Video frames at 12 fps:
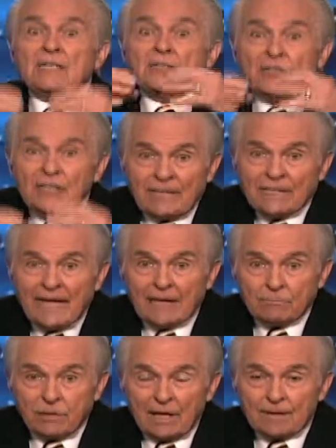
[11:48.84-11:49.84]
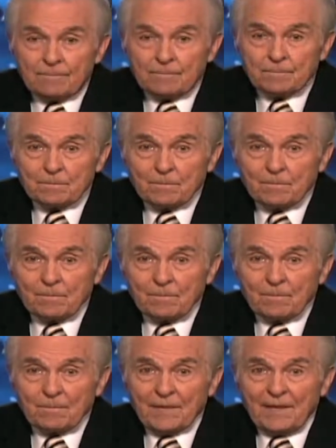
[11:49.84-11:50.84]
to shed that blood.
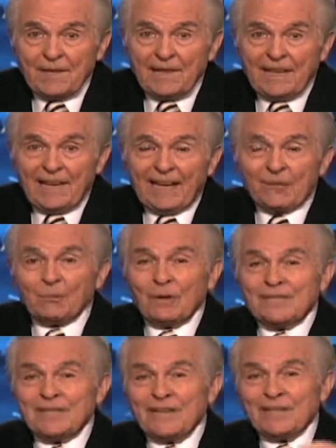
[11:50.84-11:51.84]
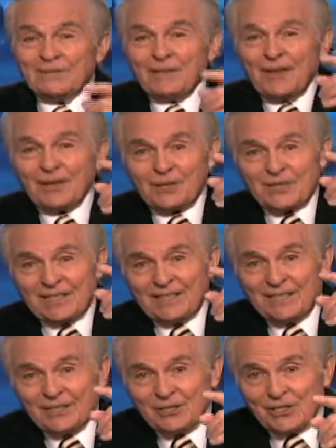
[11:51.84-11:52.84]
And one day the Father
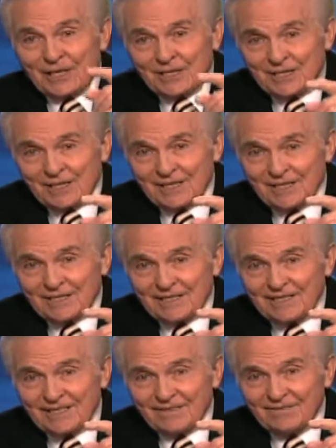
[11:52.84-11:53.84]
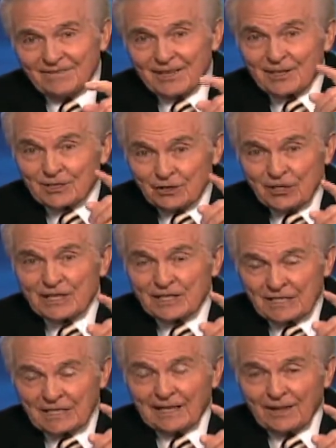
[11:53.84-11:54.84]
said to Jesus, because
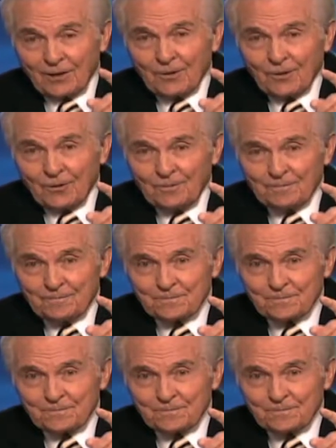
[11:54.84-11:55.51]
Jesus said, I'll go.